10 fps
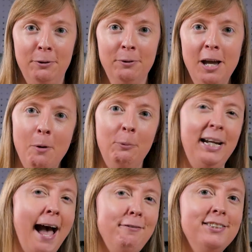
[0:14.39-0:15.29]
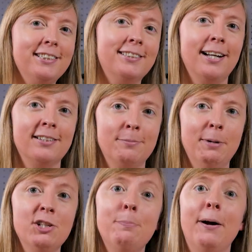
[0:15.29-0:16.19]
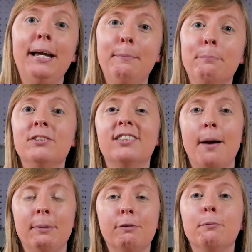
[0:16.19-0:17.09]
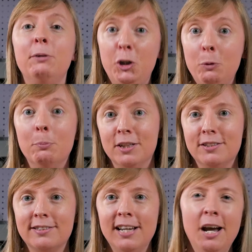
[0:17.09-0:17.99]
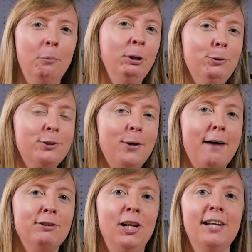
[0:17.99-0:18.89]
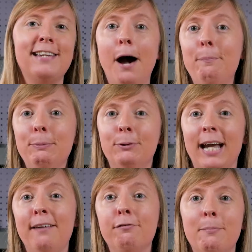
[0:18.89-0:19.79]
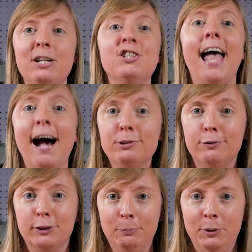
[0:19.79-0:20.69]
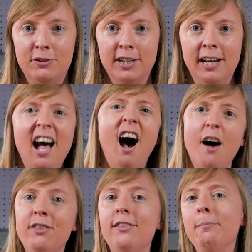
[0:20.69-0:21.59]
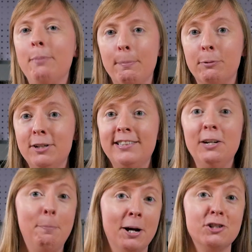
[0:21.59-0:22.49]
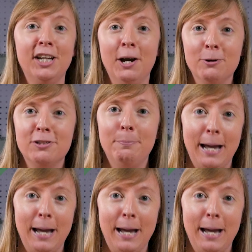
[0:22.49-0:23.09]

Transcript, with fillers: U. We haven't discussed much about inputs coming from humans. We also haven't learned how people get information out of a computer other than by printing or punching it onto